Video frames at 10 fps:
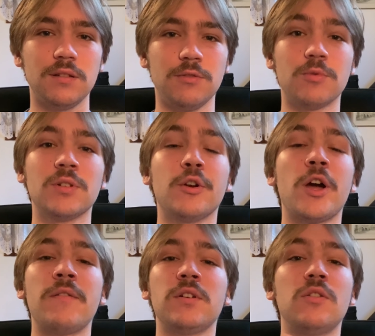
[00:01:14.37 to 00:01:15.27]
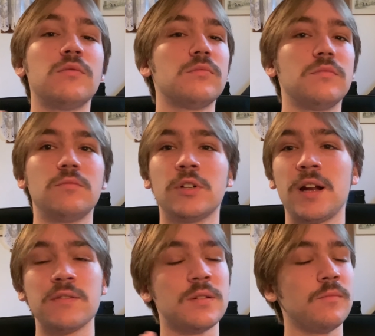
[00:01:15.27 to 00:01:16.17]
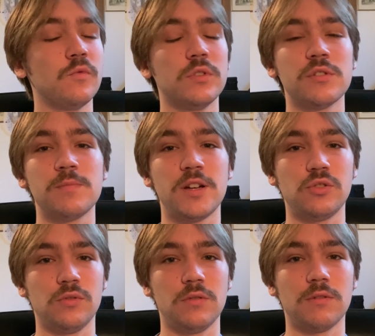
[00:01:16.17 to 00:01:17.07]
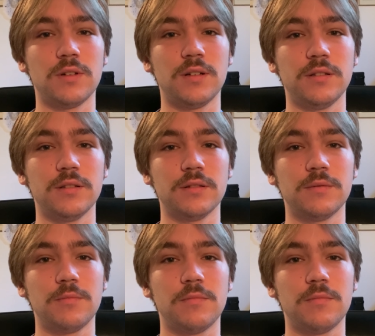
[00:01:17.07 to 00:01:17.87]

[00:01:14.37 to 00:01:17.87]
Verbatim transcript: You know, we're gonna have a we're gonna have something real special going on here.